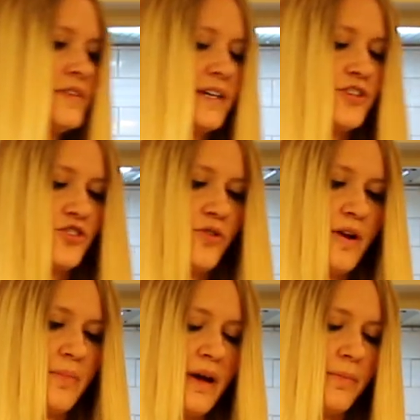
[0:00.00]
Get your
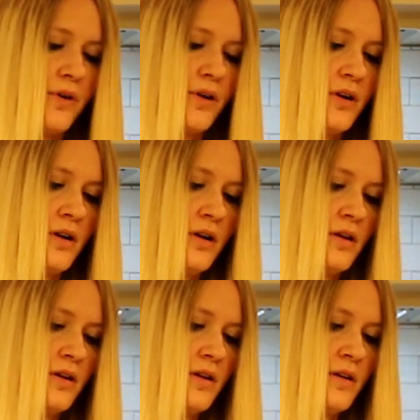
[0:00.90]
ground pepper.
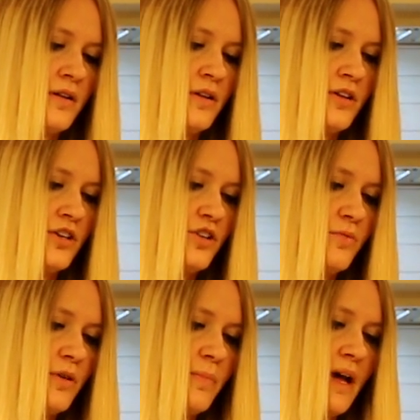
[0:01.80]
You
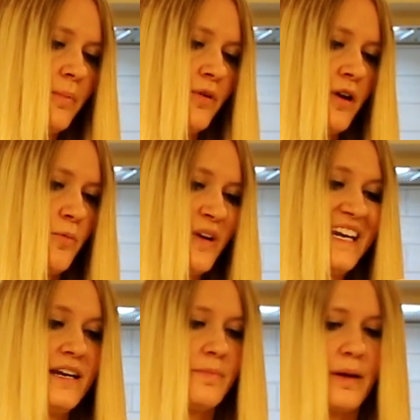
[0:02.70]
want to pepper it up. We
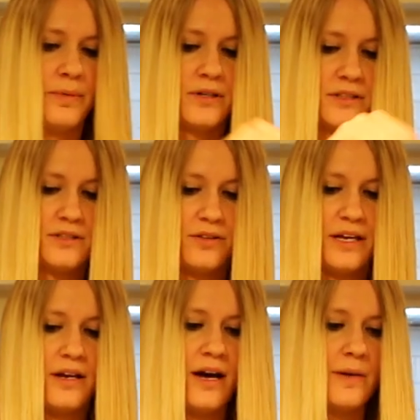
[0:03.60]
needed pepper, so
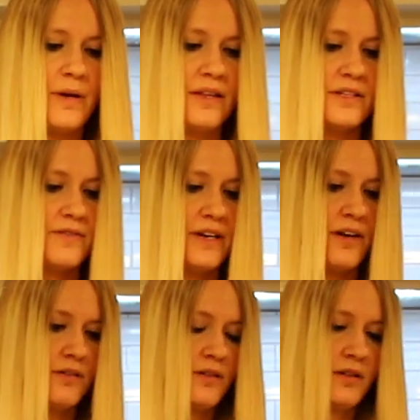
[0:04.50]
thank God I'm making this
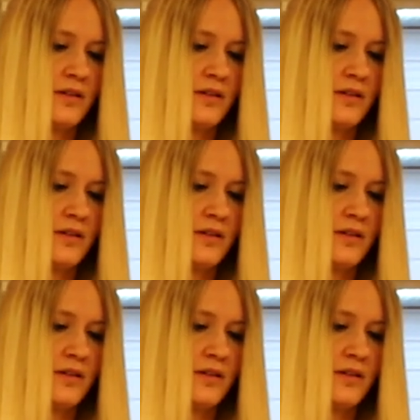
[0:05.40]
video.